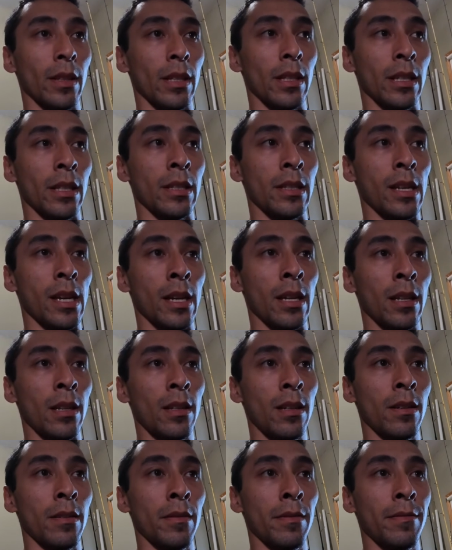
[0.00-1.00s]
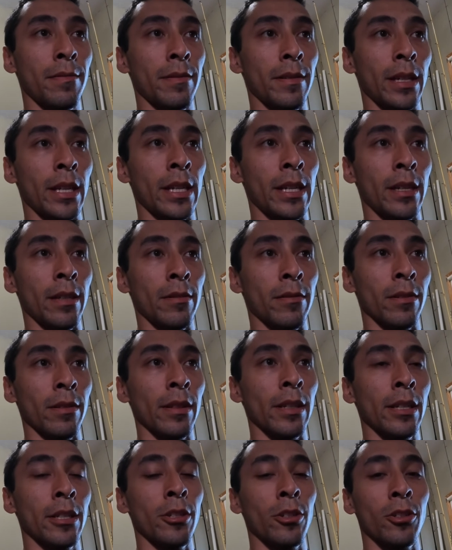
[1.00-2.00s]
It's a love-hate
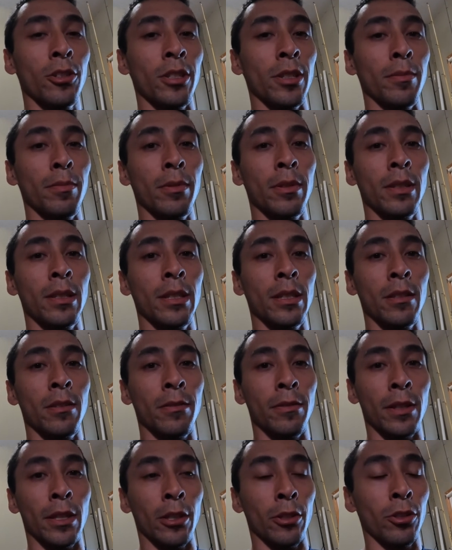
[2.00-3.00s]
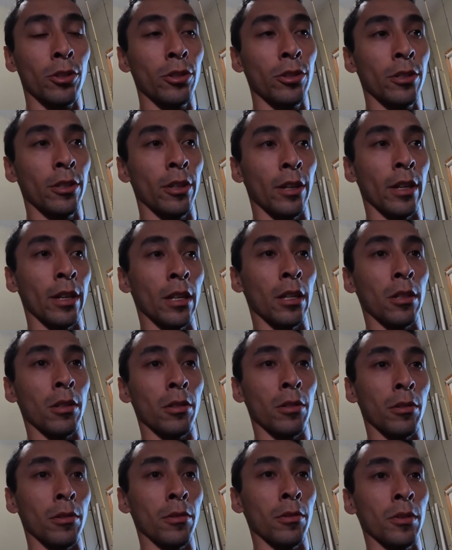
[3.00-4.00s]
relationship with these fish. You're gonna
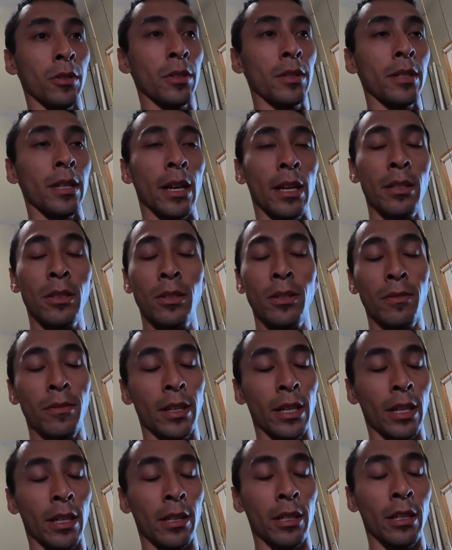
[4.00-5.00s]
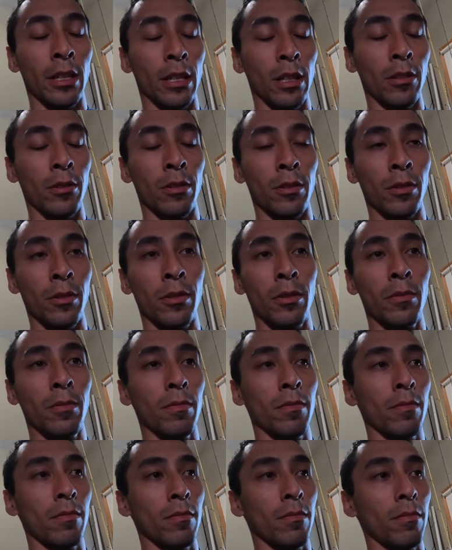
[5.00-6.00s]
lose tons of gear. You're gonna lose
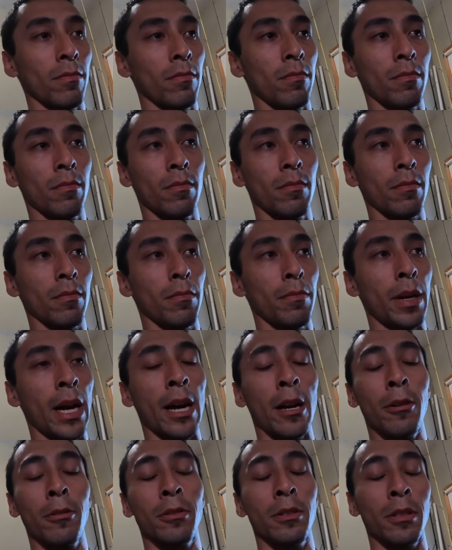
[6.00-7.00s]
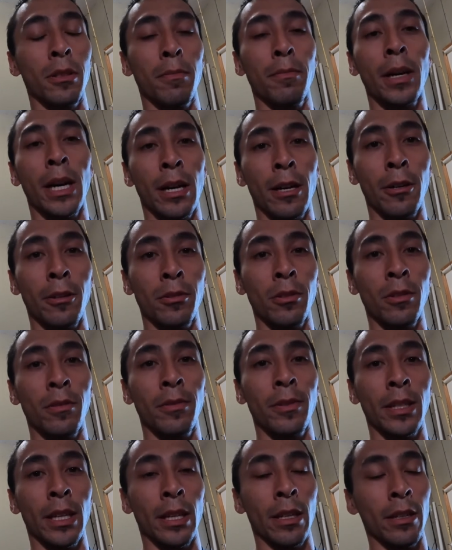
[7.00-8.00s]
pounds and pounds of
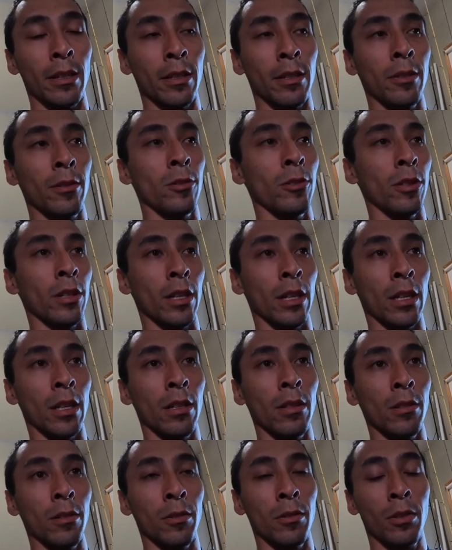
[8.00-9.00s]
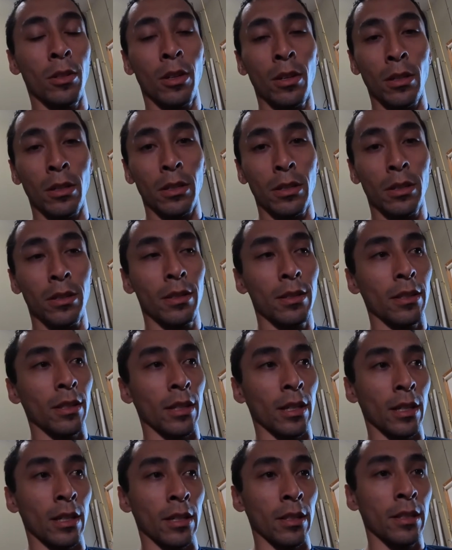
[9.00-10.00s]
sinkers. You're gonna lose hooks.
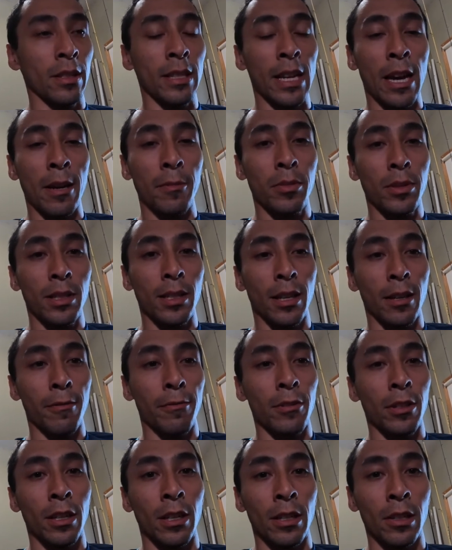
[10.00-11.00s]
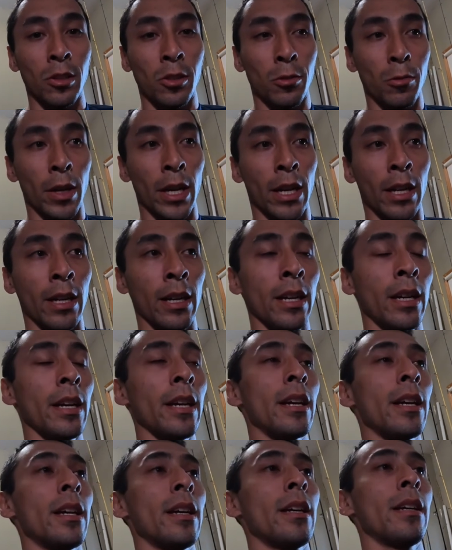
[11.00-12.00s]
You're gonna snap stuff. You're gonna swear.
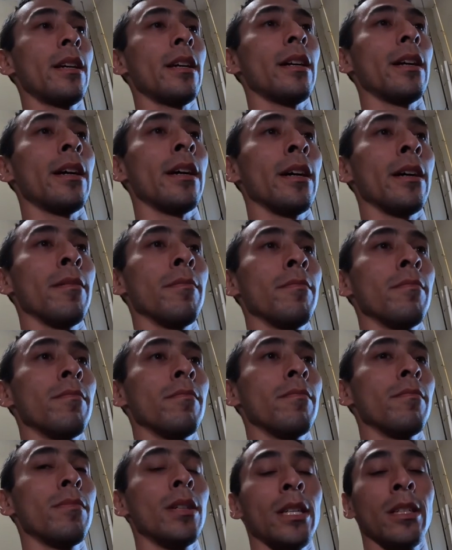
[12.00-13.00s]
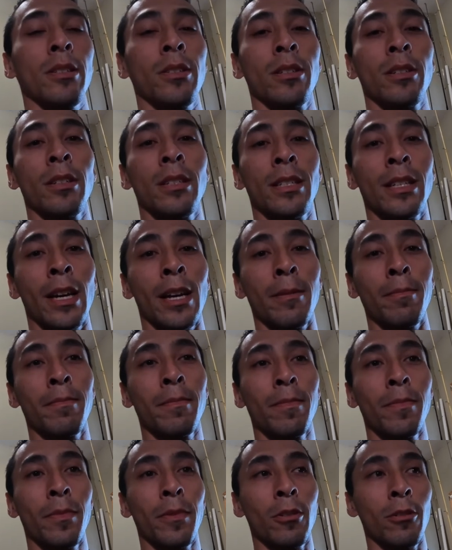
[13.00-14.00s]
But it's a good time,
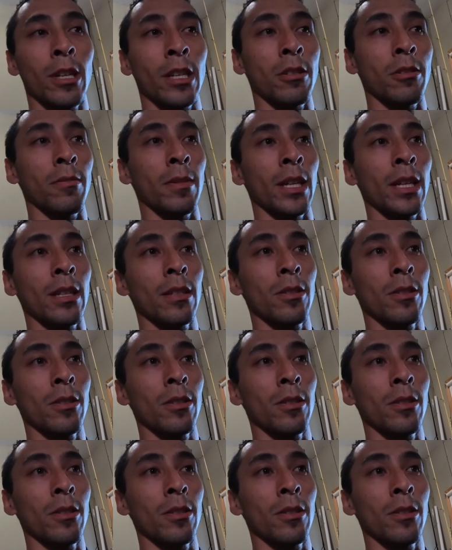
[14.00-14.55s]
trust me.